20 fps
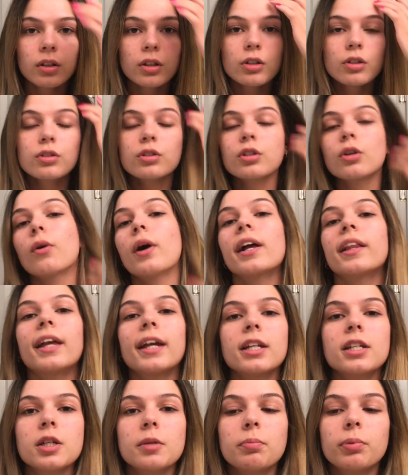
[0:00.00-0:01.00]
So I
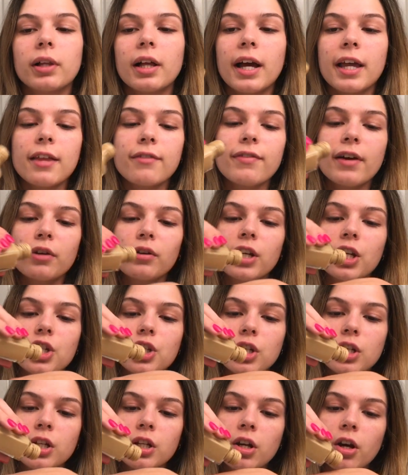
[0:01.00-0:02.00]
like to apply the
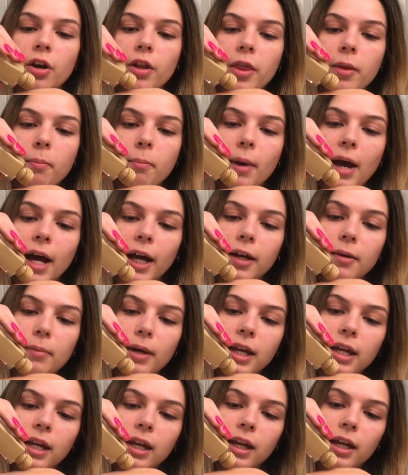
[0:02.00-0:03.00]
foundation on the back of my
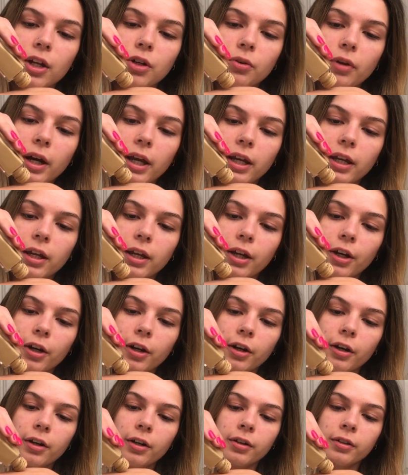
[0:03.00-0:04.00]
hand right
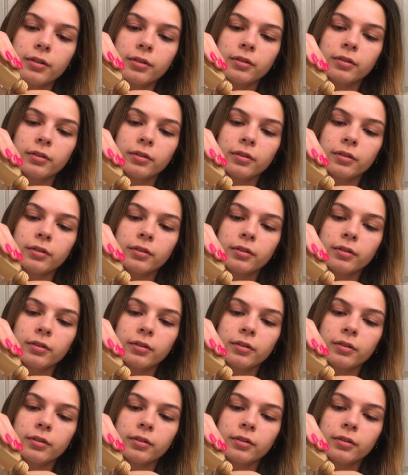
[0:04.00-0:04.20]
here.